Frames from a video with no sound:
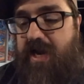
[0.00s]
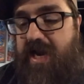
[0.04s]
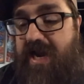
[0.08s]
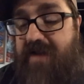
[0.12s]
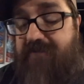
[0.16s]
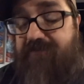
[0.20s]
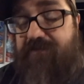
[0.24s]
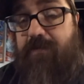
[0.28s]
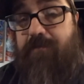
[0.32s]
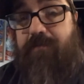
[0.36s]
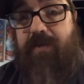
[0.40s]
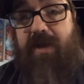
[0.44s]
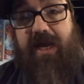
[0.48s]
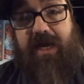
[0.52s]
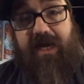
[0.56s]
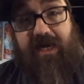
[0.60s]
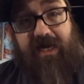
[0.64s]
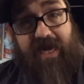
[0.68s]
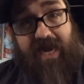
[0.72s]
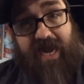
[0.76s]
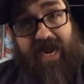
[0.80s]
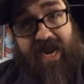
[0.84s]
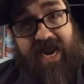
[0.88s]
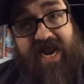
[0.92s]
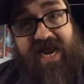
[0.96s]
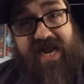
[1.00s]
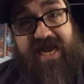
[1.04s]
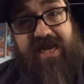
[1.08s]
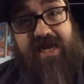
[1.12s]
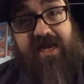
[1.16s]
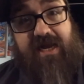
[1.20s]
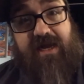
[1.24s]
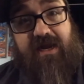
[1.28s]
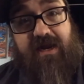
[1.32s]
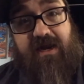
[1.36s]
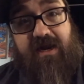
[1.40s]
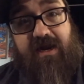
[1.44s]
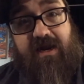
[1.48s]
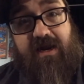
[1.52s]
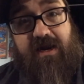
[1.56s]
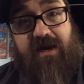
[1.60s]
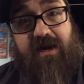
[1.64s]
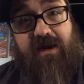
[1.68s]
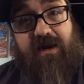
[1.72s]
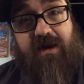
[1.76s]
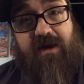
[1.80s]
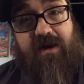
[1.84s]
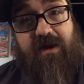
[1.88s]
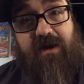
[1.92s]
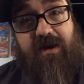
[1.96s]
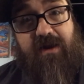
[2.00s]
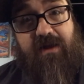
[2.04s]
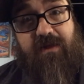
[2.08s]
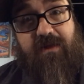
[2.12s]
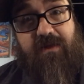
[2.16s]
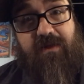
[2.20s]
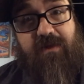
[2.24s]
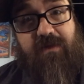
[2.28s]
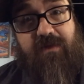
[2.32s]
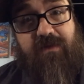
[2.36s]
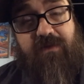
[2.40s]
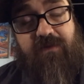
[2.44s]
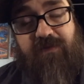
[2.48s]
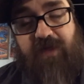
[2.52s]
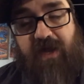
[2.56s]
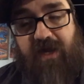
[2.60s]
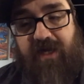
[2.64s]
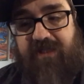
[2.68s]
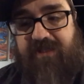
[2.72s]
If you pick an eight, then